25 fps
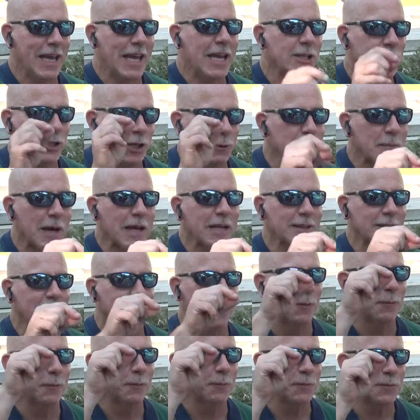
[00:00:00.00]
He should make
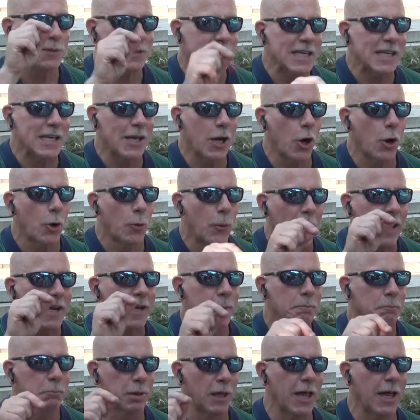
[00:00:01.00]
the CEO
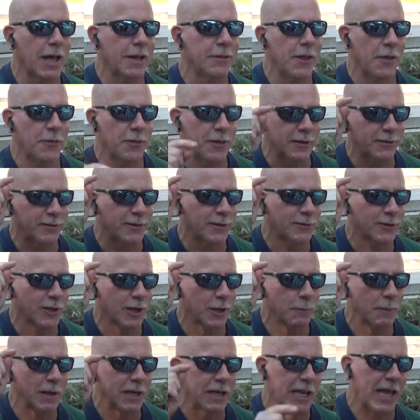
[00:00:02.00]
write in blood that this is
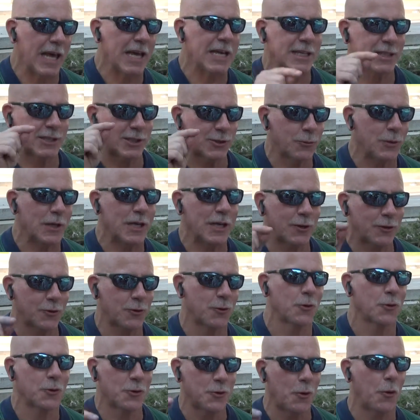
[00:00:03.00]
going to be light, sweet,
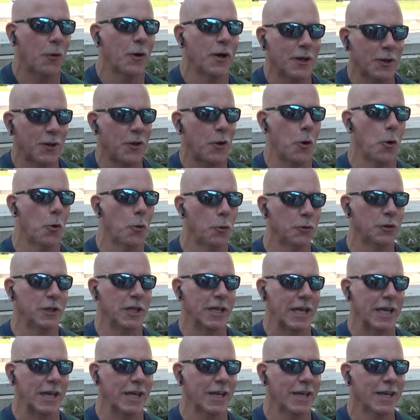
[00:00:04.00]
crude oil
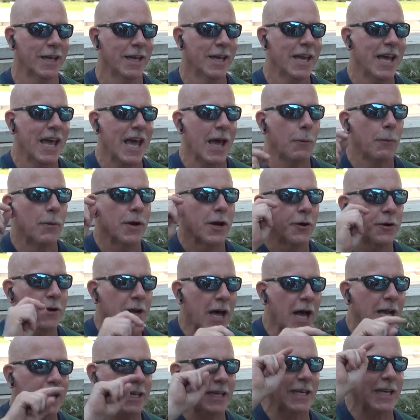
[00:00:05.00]
only, and we are
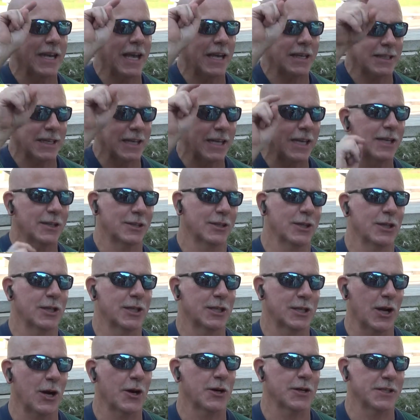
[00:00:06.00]
not connecting it to
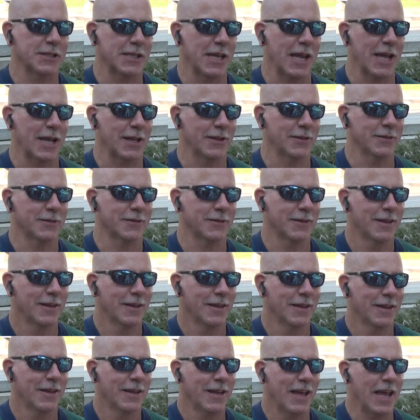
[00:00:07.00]
the tar sands.
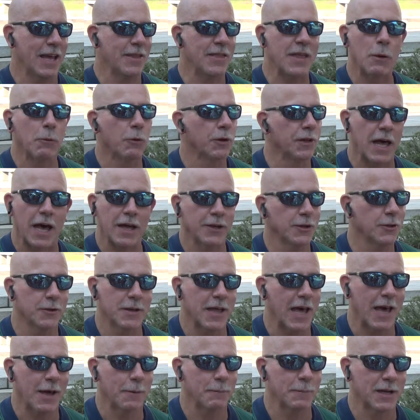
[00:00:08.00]
And they will not
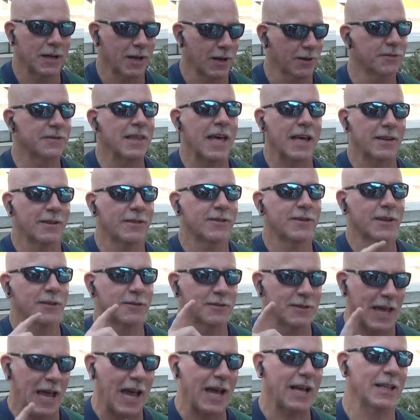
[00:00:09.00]
do that because that is
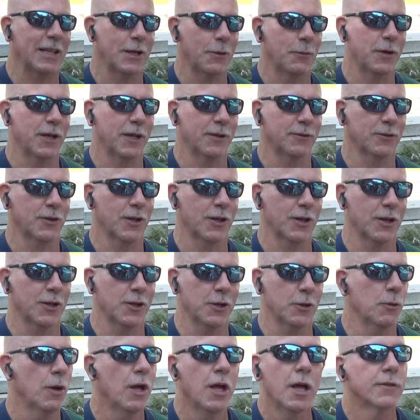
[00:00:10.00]
exactly what it's going
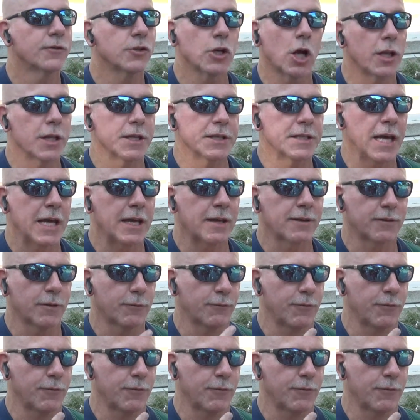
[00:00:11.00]
to do. It's all it takes.